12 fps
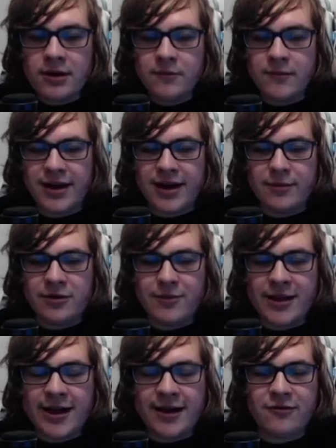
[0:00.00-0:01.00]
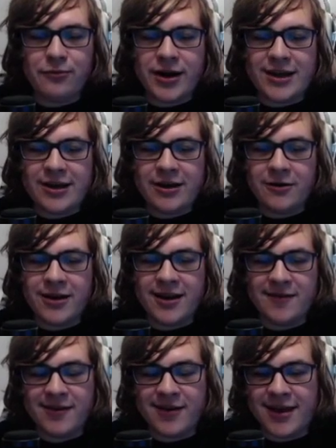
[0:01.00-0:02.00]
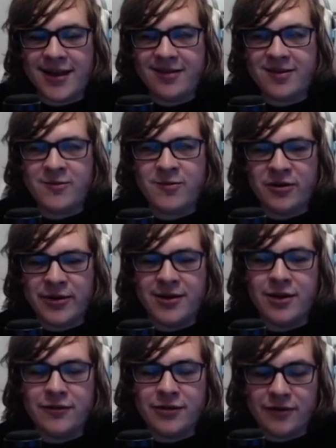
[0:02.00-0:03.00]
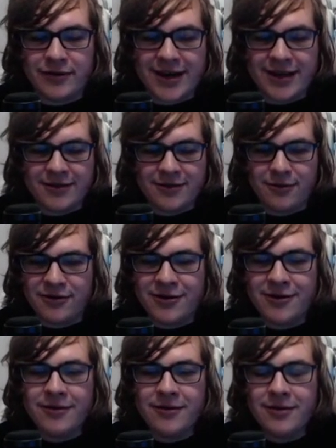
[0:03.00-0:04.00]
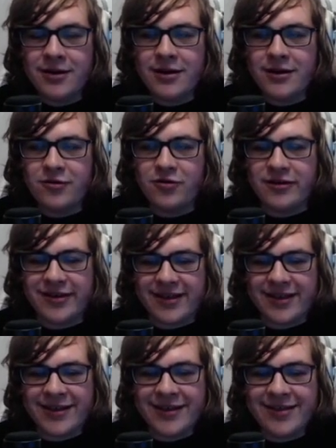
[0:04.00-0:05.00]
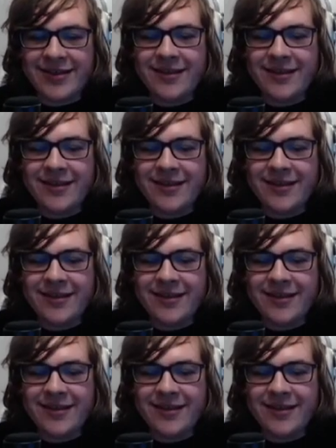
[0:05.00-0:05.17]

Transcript: Like I'm doing a B dash right here to hit Spoiled Run over and over again in the corner, just like this.